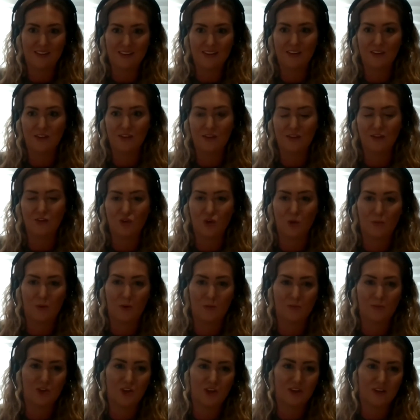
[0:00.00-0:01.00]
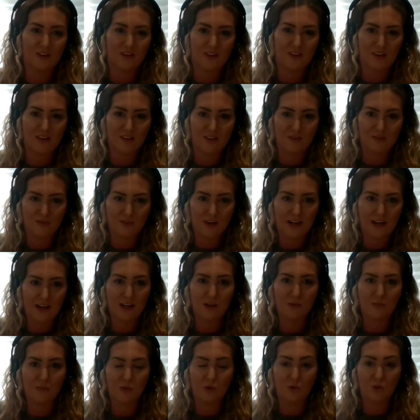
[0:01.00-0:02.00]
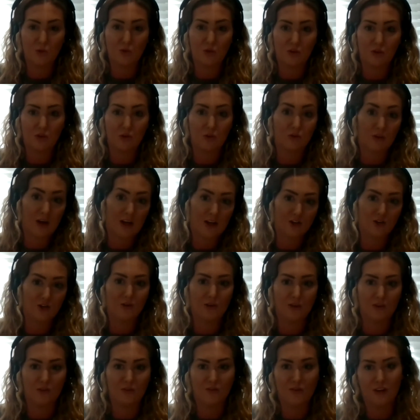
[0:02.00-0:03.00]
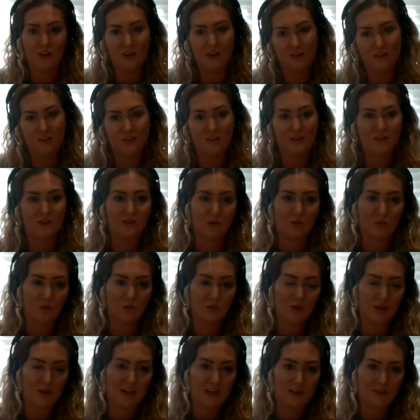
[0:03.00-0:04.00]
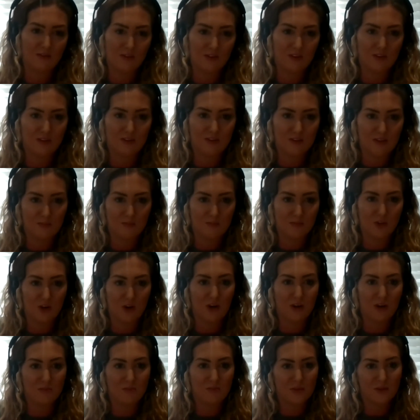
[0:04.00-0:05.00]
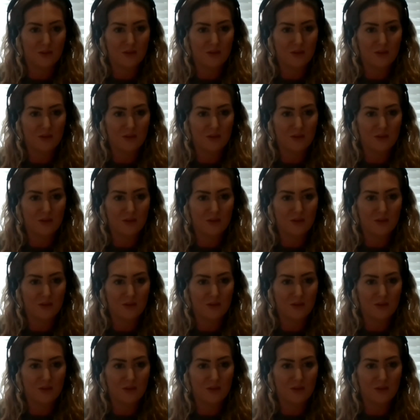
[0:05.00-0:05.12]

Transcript: the job opportunities available to graduates versus school leavers sometimes.